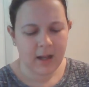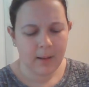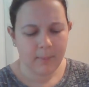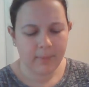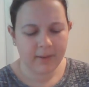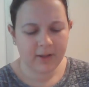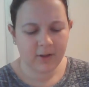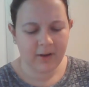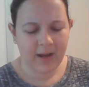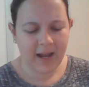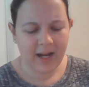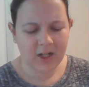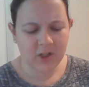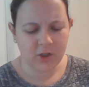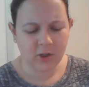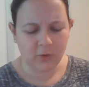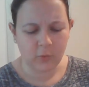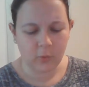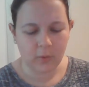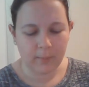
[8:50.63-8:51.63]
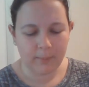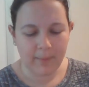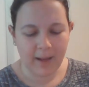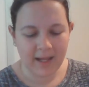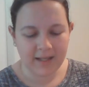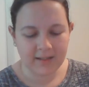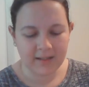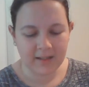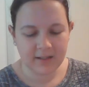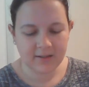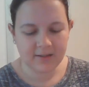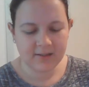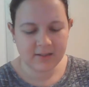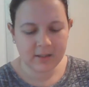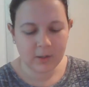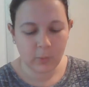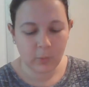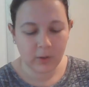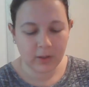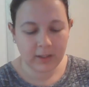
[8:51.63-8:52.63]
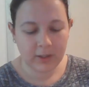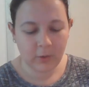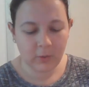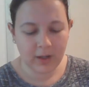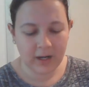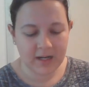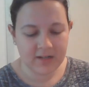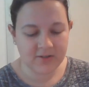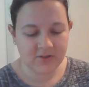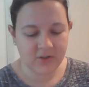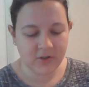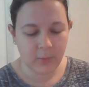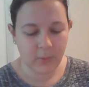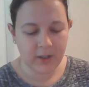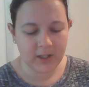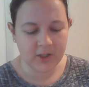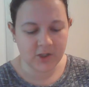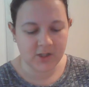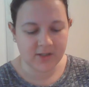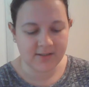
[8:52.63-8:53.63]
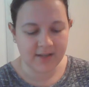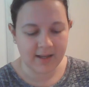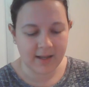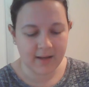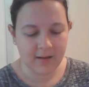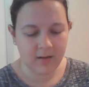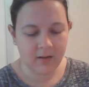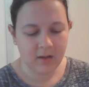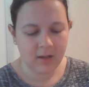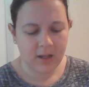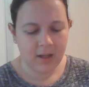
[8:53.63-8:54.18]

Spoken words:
But their actions were madness. What are you guys doing? She said.